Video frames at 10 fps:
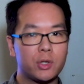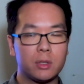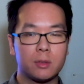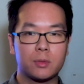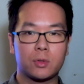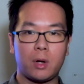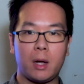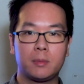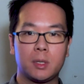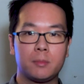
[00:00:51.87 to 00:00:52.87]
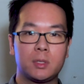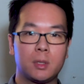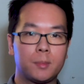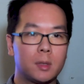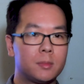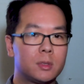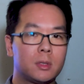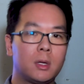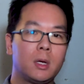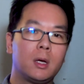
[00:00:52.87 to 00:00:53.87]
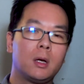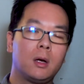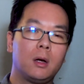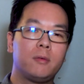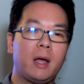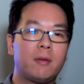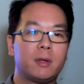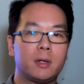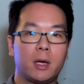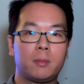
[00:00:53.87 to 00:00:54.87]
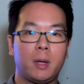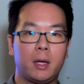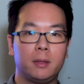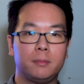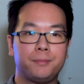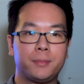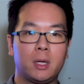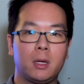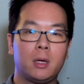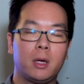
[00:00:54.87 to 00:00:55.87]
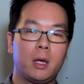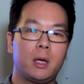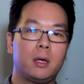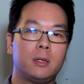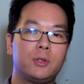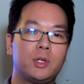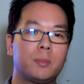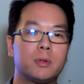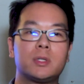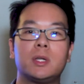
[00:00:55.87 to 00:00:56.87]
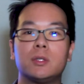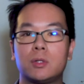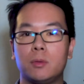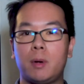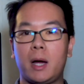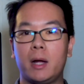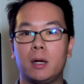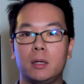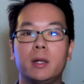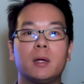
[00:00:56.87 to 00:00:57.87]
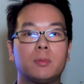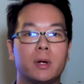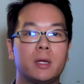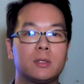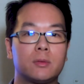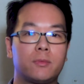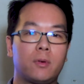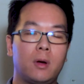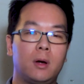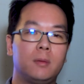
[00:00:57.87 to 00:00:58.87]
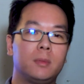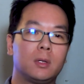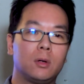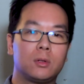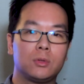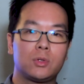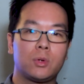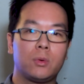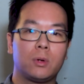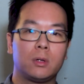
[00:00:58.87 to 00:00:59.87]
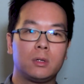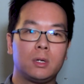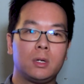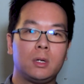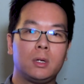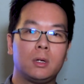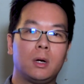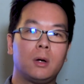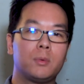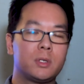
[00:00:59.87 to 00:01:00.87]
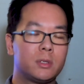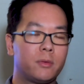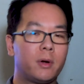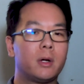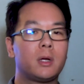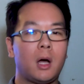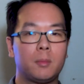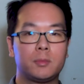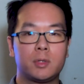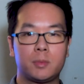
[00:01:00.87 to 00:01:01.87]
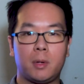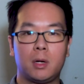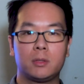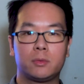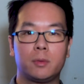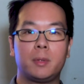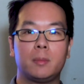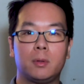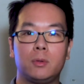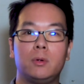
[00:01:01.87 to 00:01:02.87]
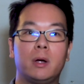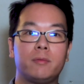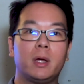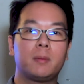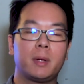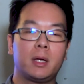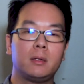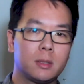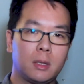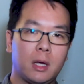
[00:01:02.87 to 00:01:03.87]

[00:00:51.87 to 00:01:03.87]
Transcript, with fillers: she describes some symptoms of having neck pain, and she proceeds to buy a neck brace from a local store, uh, which is a very common response for people who have neck pain. A